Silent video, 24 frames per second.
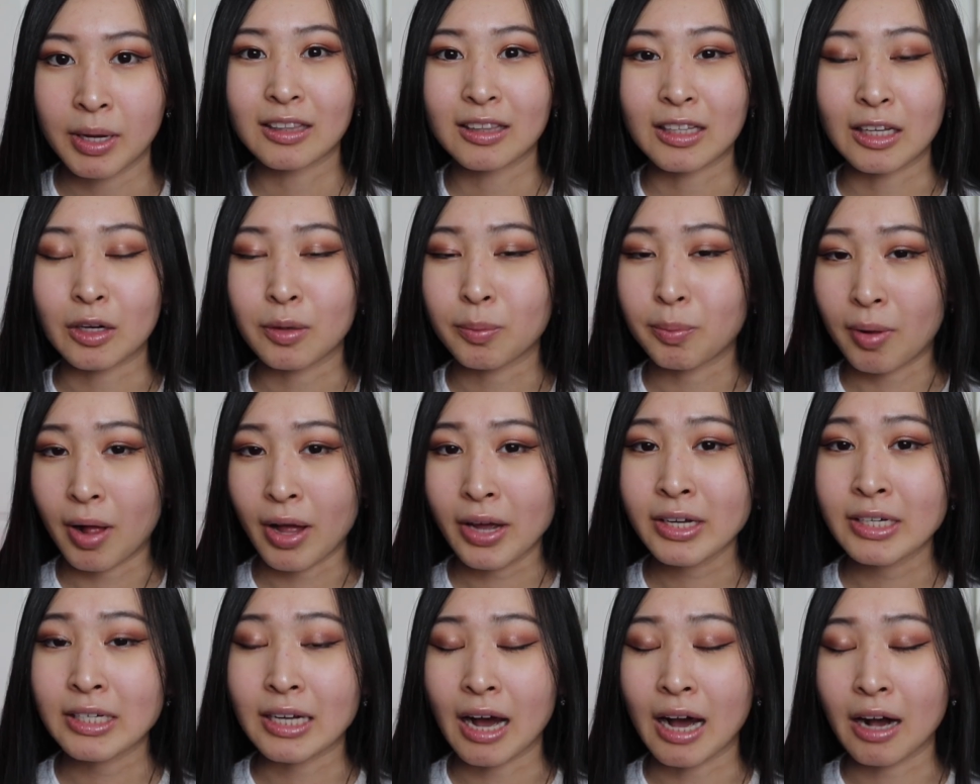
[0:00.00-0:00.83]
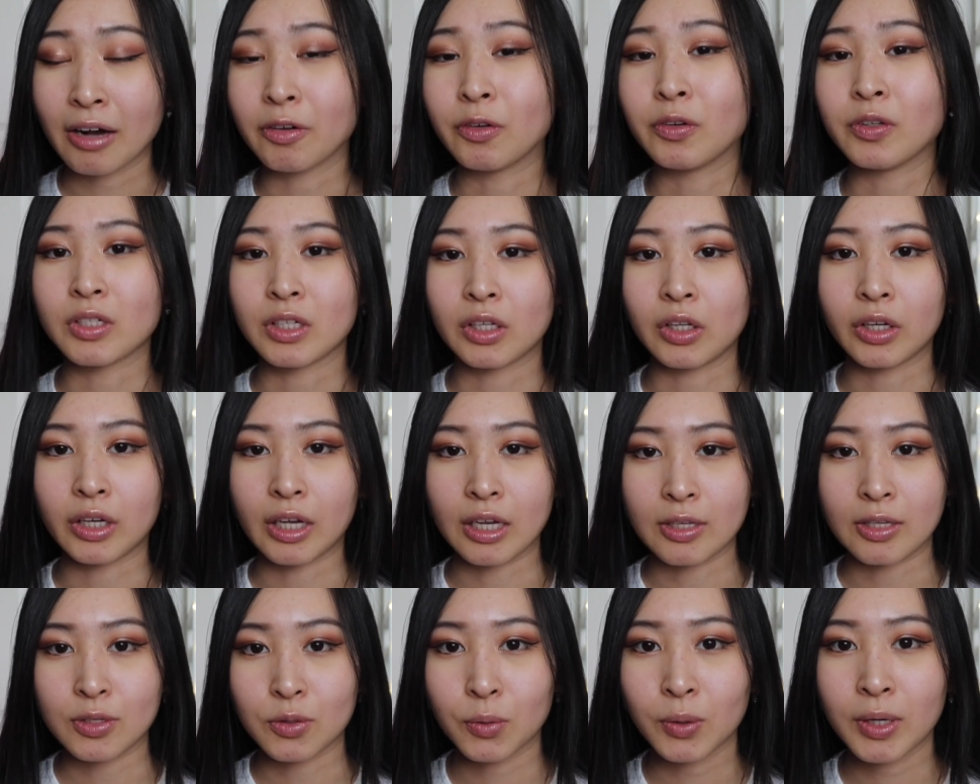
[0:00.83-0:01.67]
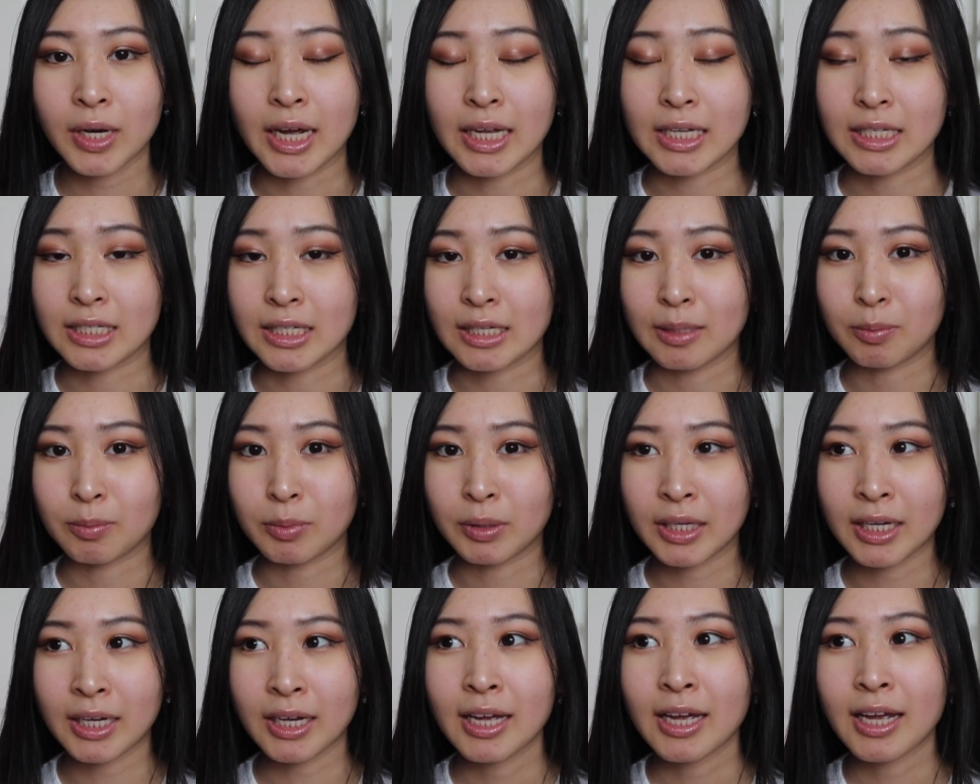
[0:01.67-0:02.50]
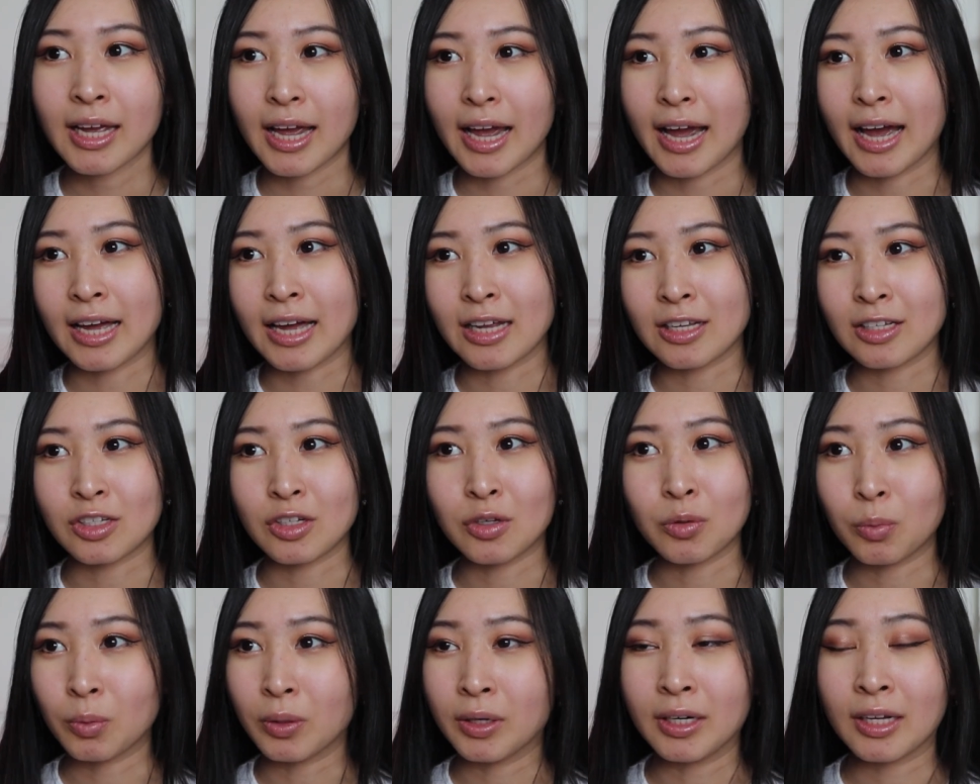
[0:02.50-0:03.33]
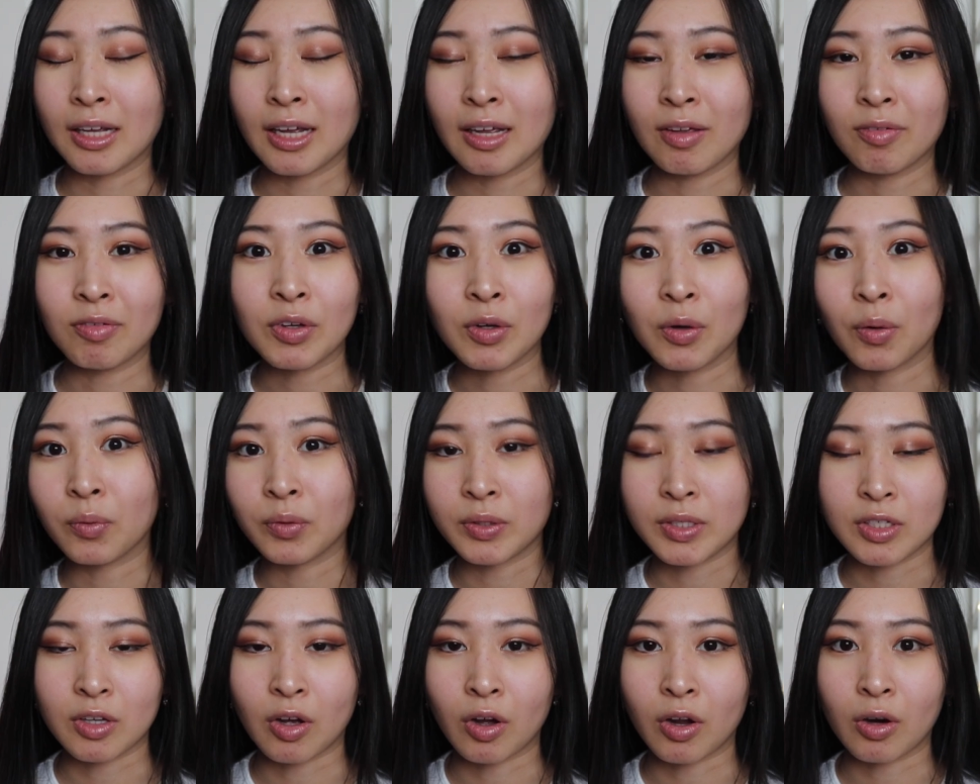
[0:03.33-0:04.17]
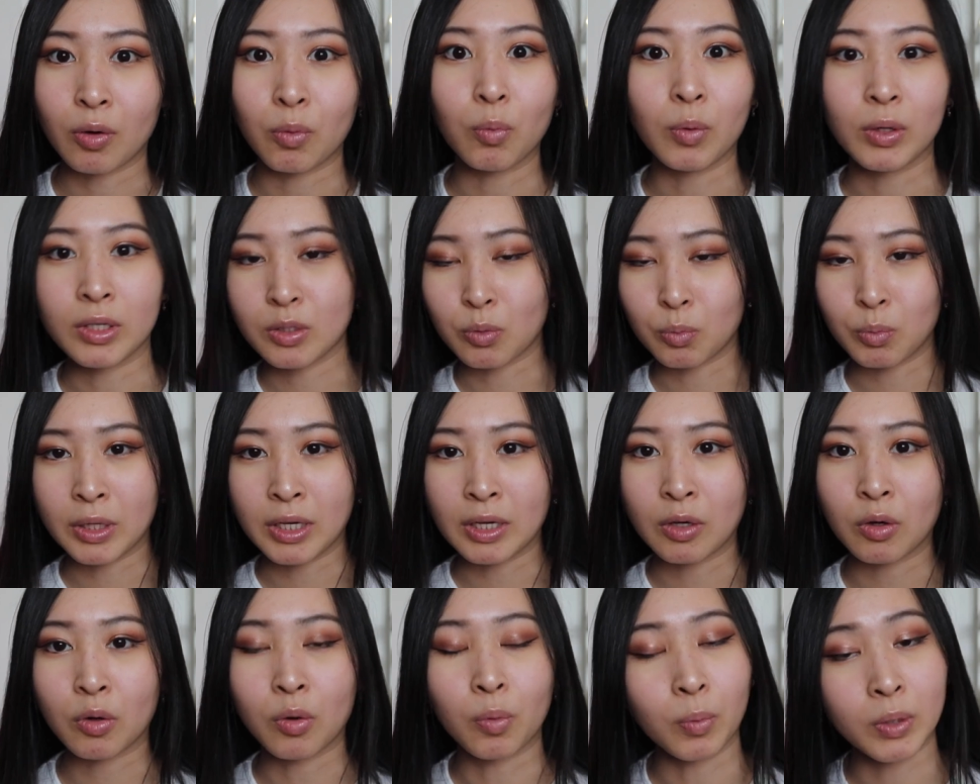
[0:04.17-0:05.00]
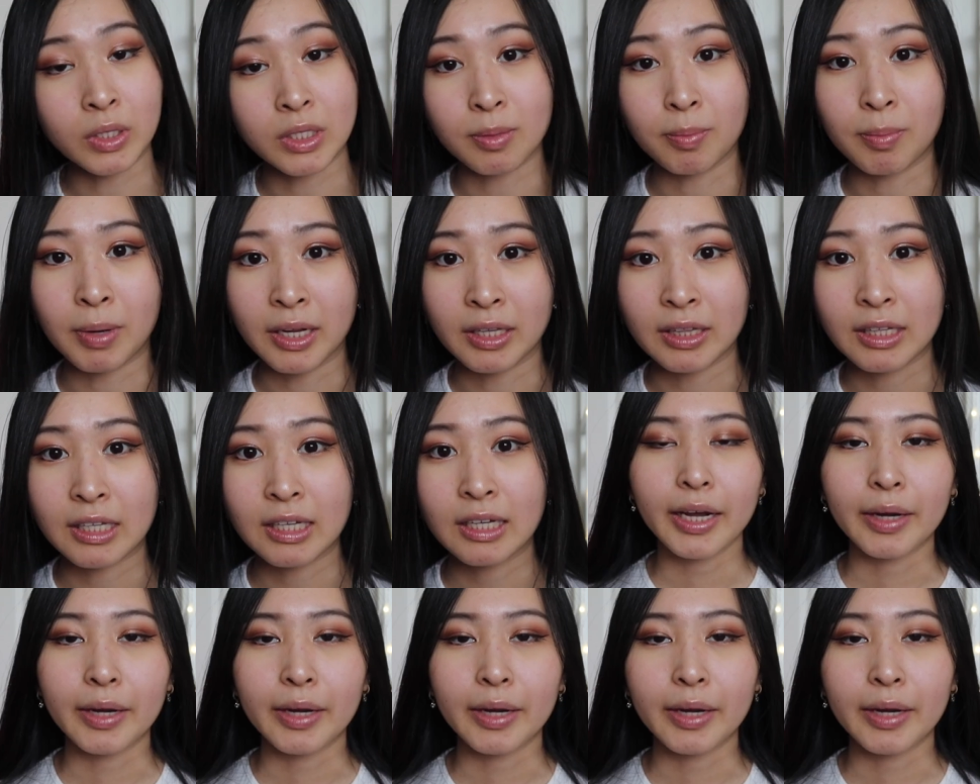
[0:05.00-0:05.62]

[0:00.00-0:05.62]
then you're probably not going to look into it as deeply as you would if you only saw it once a week or once a month.